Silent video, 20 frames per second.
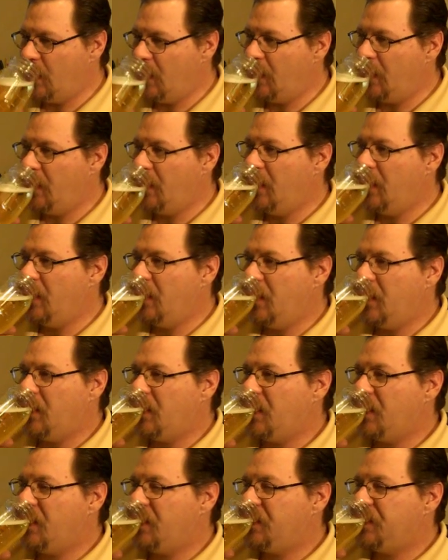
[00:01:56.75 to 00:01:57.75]

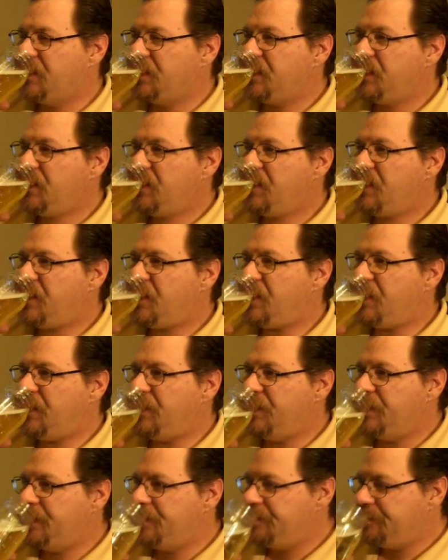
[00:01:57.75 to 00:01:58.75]

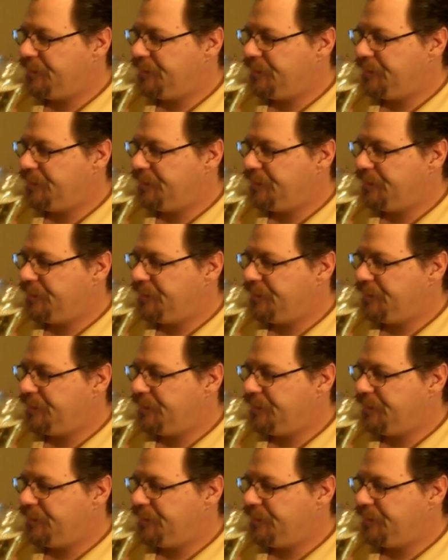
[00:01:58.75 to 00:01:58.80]
(no one is talking)